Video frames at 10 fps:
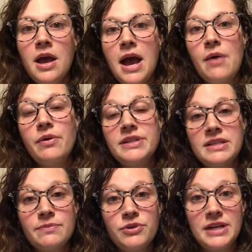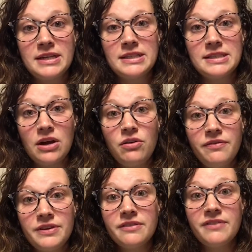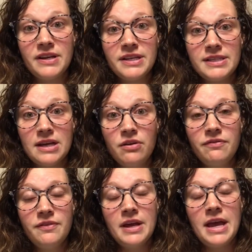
How does it protect itself and defend itself?